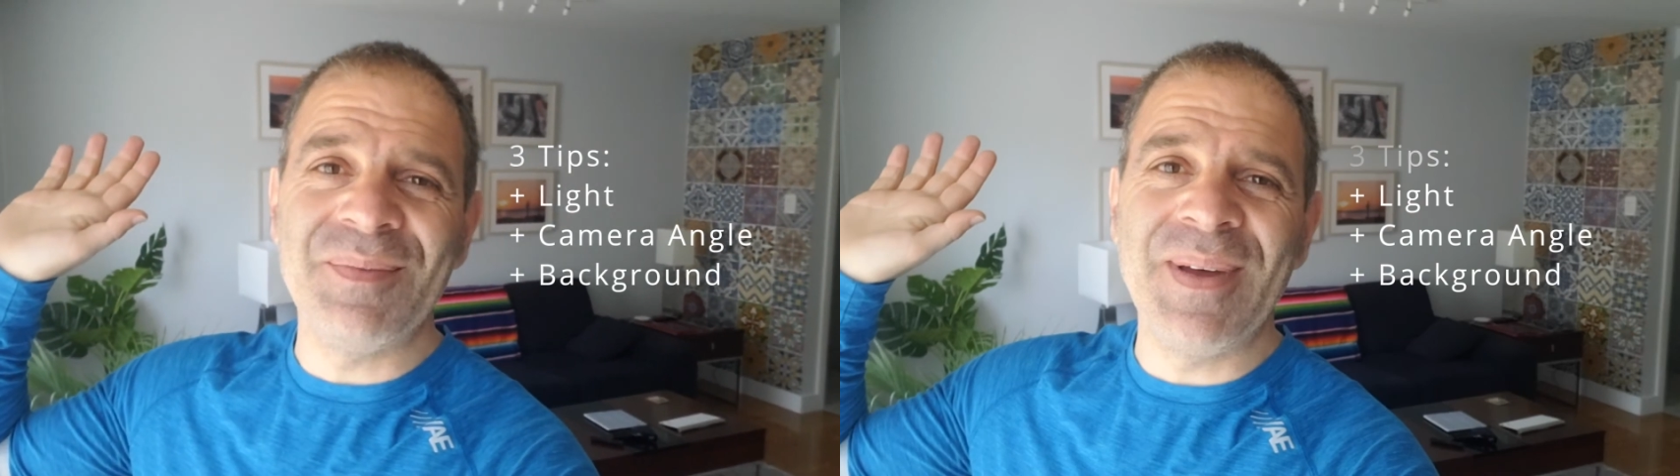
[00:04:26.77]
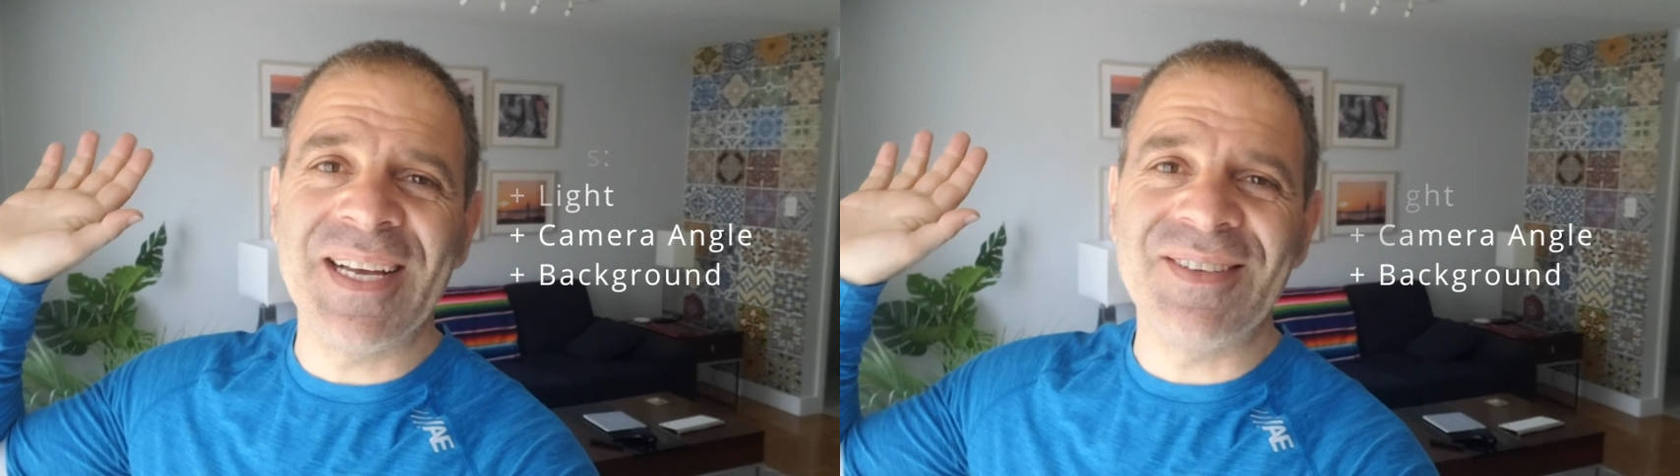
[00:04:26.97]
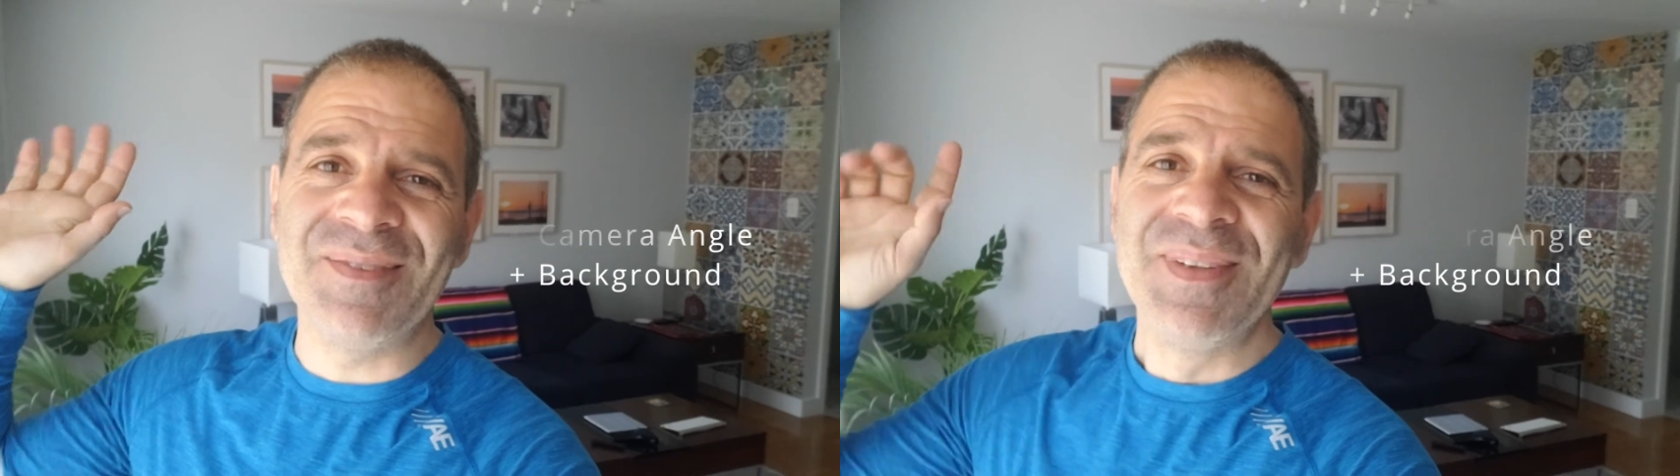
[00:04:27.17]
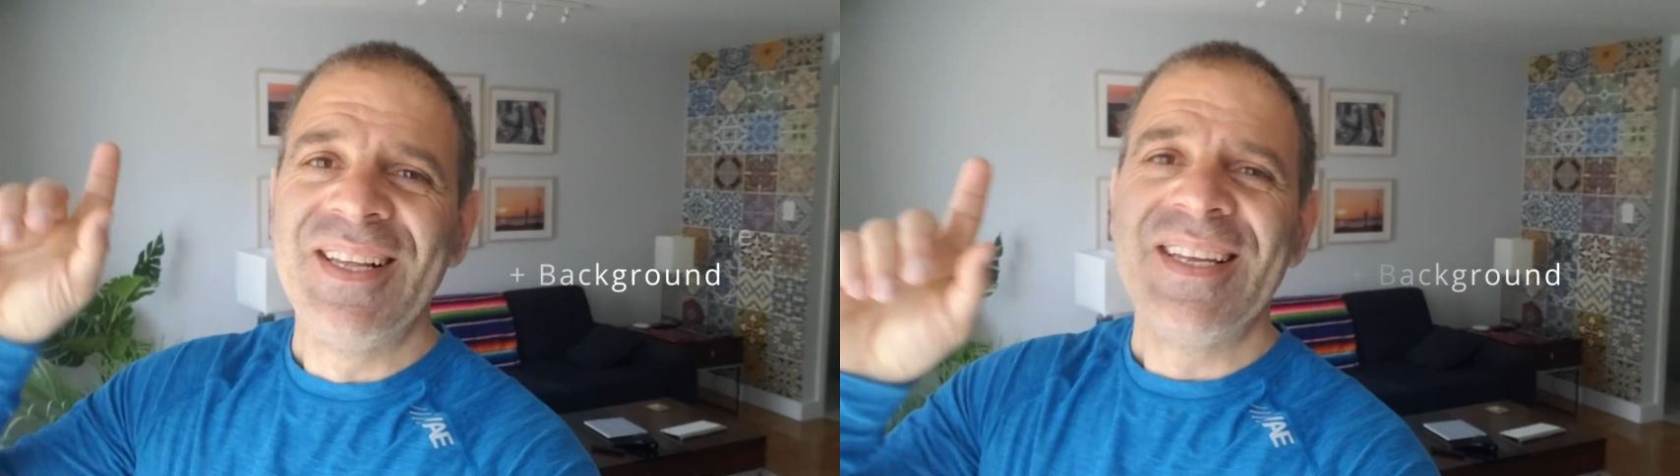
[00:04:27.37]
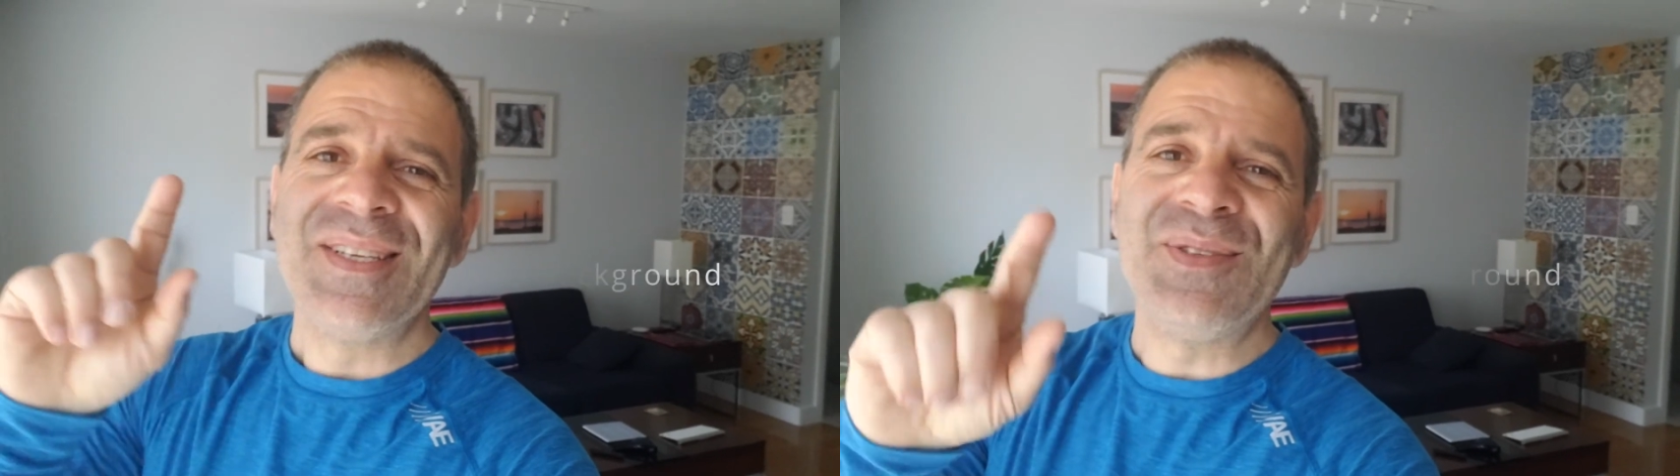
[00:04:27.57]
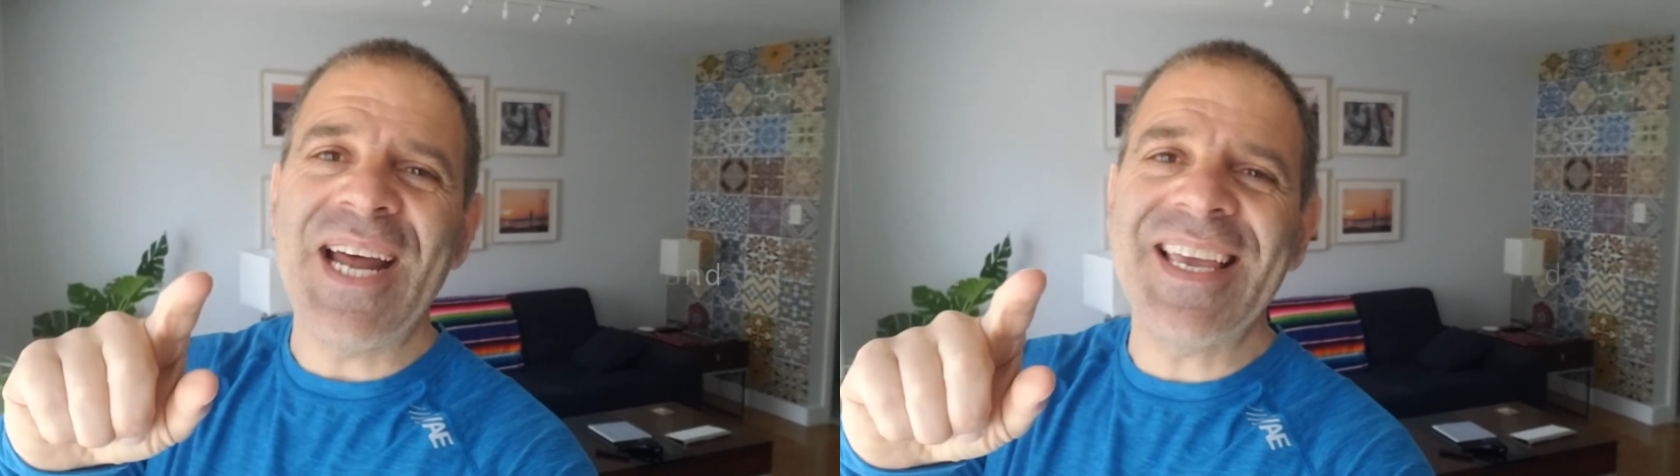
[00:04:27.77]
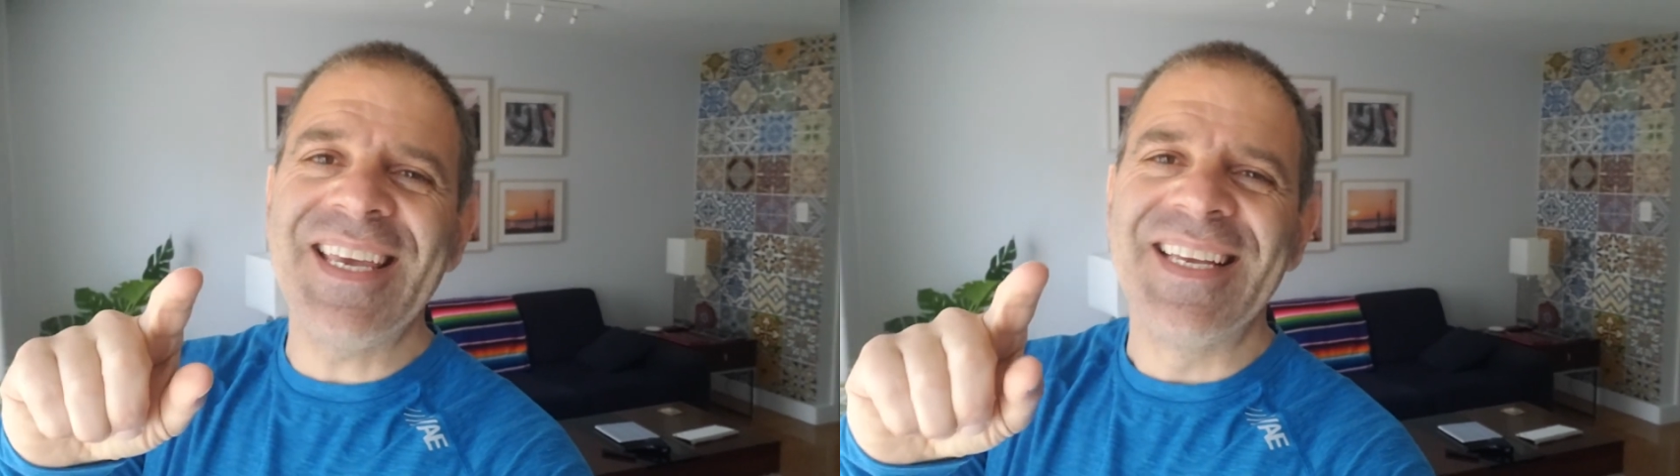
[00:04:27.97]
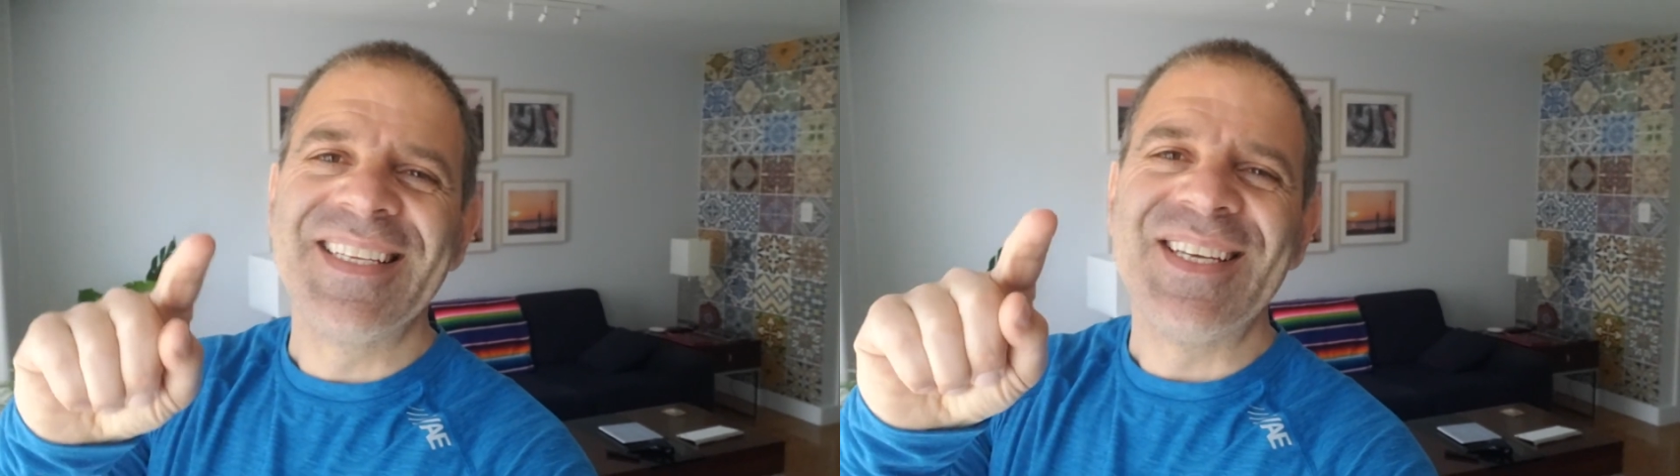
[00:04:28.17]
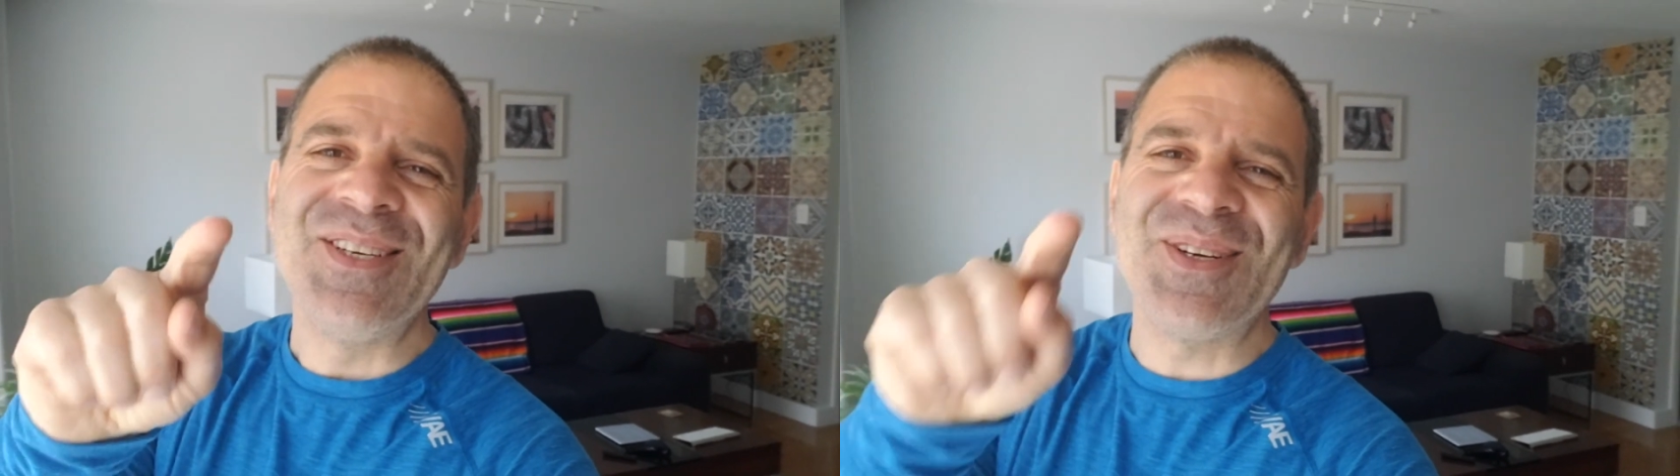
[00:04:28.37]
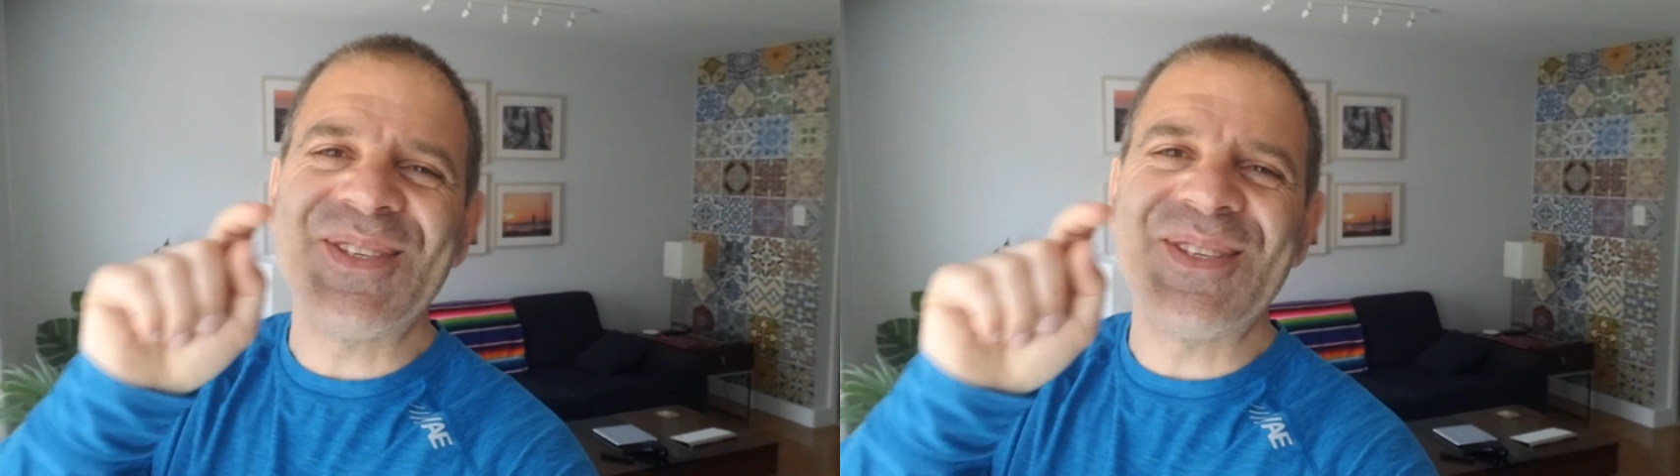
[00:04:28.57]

background. Dragi, your